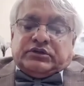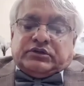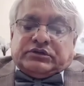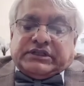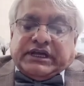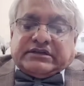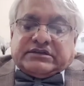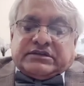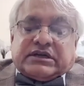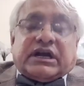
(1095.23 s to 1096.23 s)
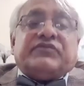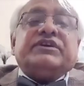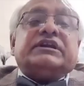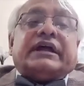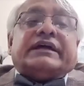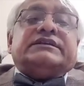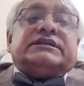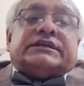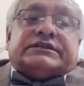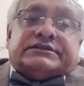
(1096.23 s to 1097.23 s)
You know that
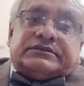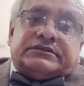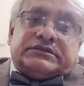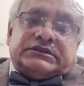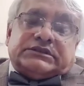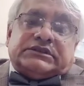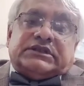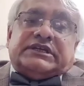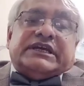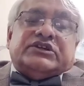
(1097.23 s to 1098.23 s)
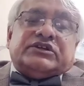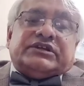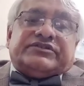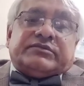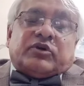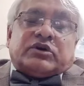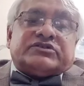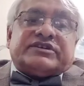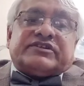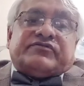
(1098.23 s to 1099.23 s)
COVID-19, the dangerous and
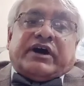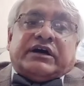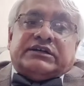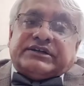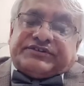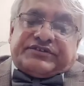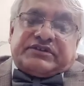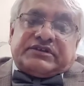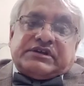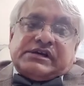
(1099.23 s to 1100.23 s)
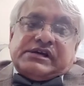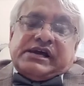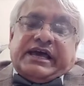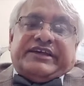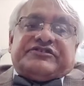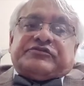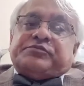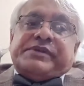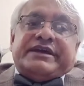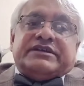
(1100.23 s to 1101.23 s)
monstrous virus,
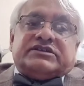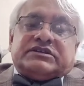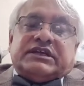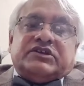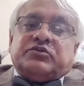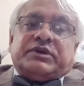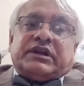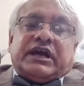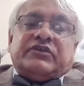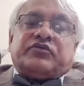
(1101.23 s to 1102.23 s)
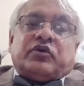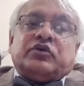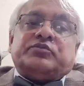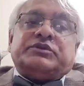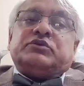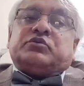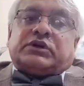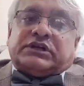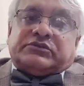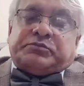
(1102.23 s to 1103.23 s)
has made the human life all over
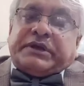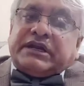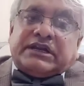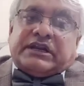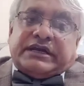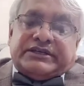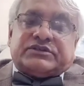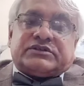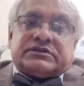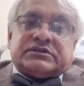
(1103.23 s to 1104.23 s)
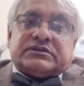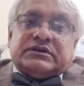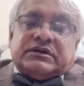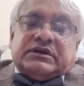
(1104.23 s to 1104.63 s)
the world paralyzed.